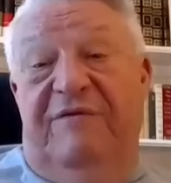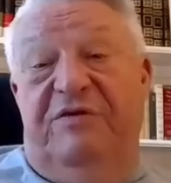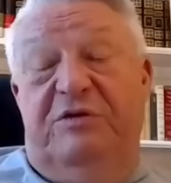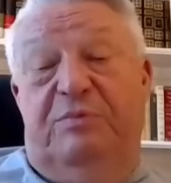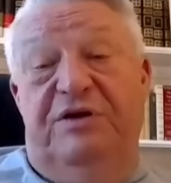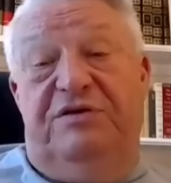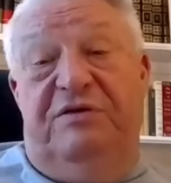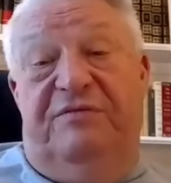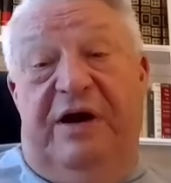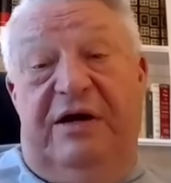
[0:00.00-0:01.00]
if it's
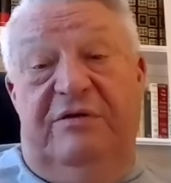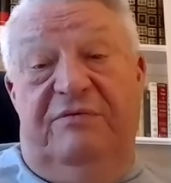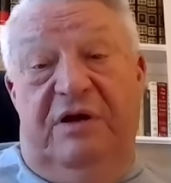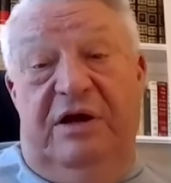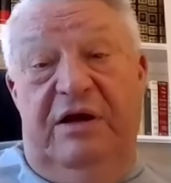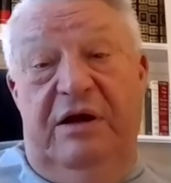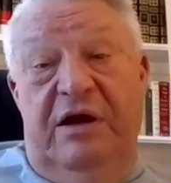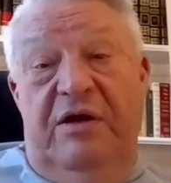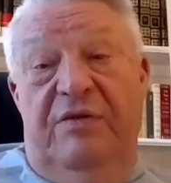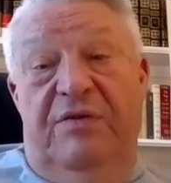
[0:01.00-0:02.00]
preached effectively,
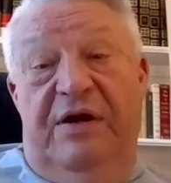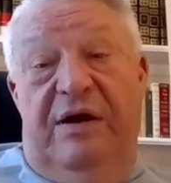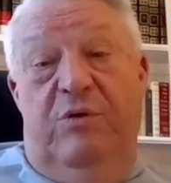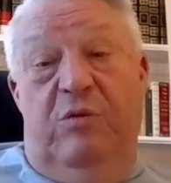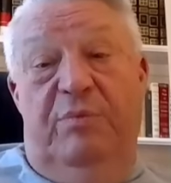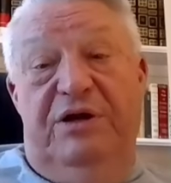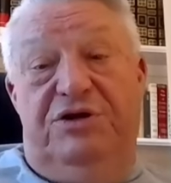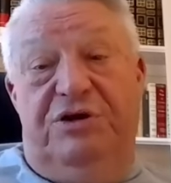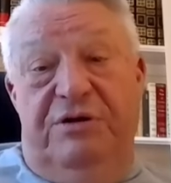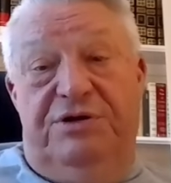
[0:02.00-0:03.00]
there will be
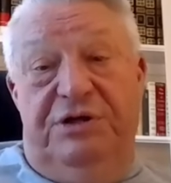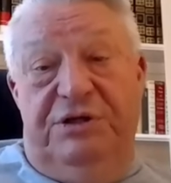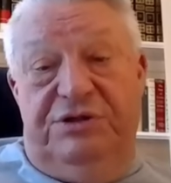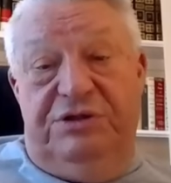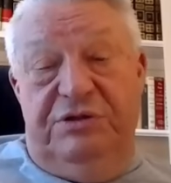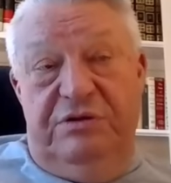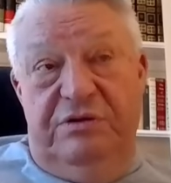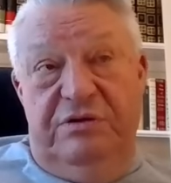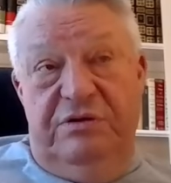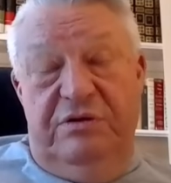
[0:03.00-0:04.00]
churches,
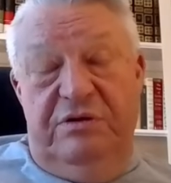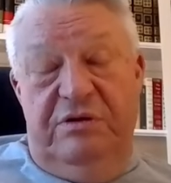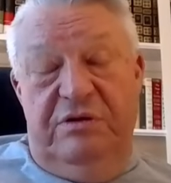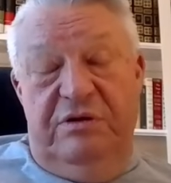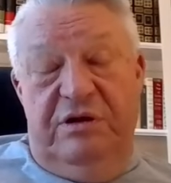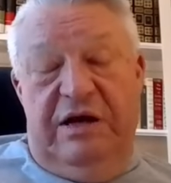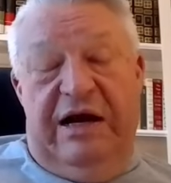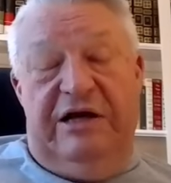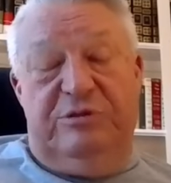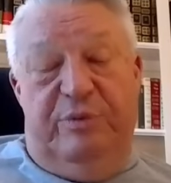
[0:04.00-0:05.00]

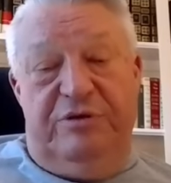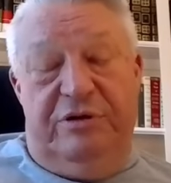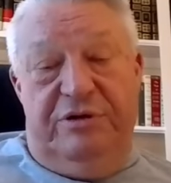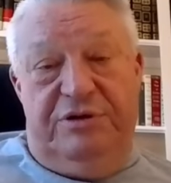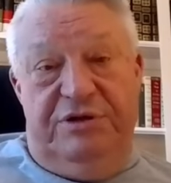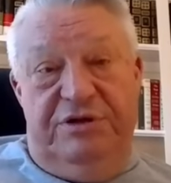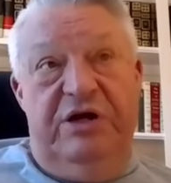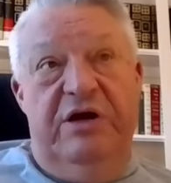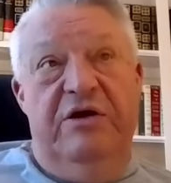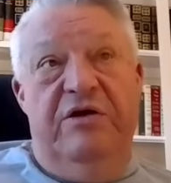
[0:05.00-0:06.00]
gospel
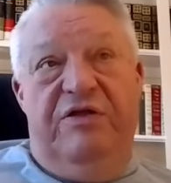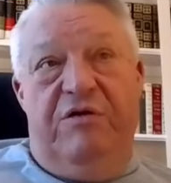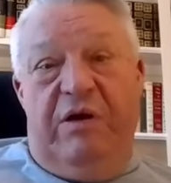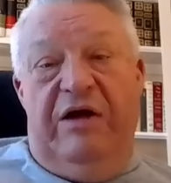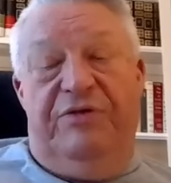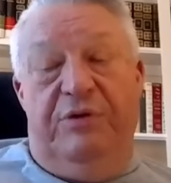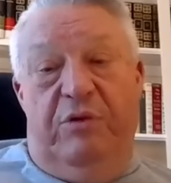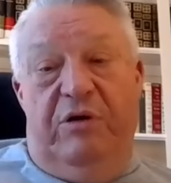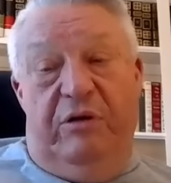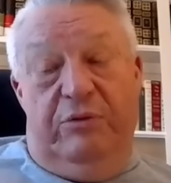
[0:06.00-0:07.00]
churches, throughout the
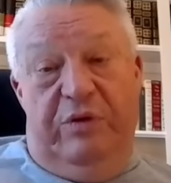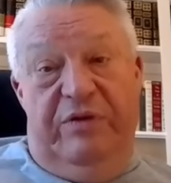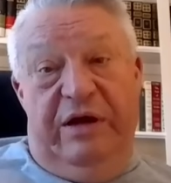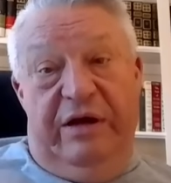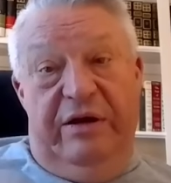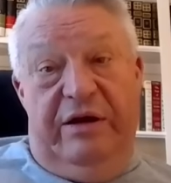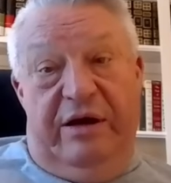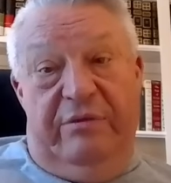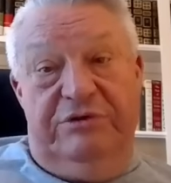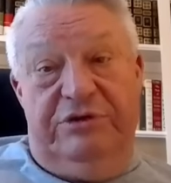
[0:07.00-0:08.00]
world when the end
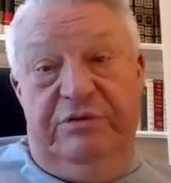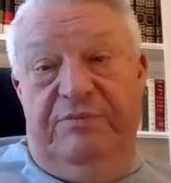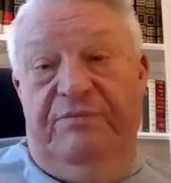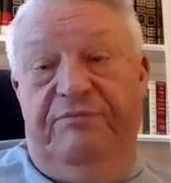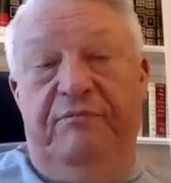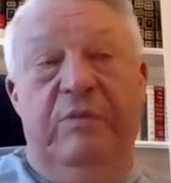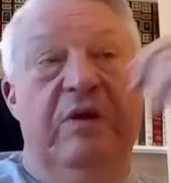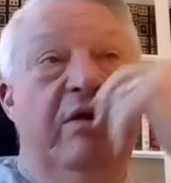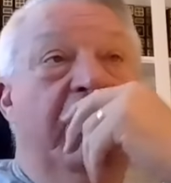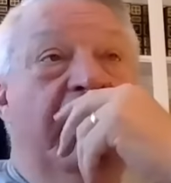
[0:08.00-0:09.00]
comes.
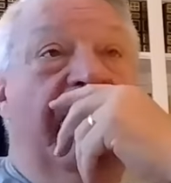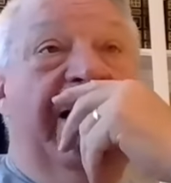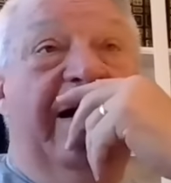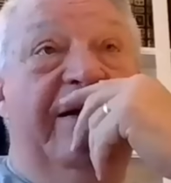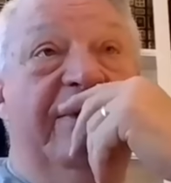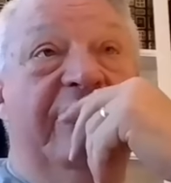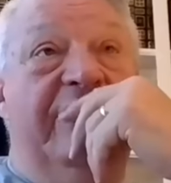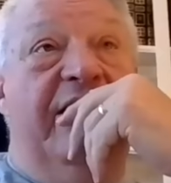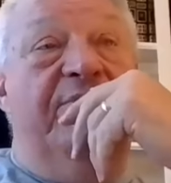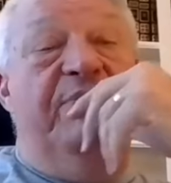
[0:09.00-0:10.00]
And